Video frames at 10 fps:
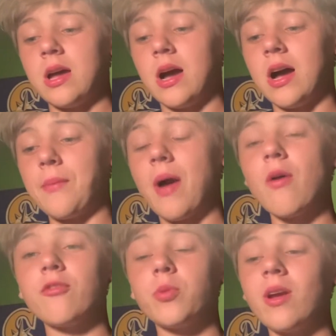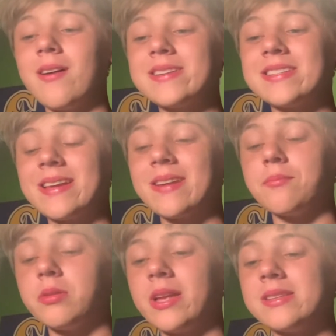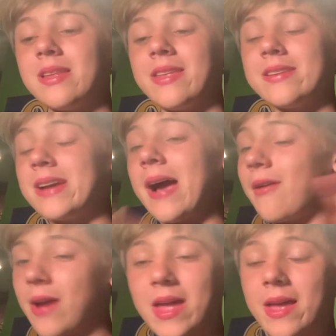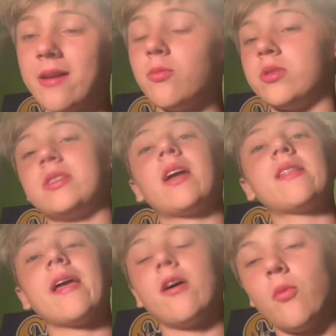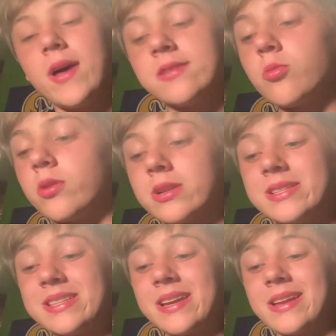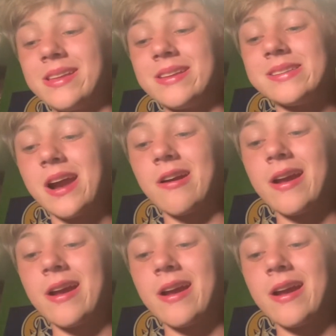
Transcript: Um, however, we are second place in the entire AL. We're second in the AL West. We were second in the entire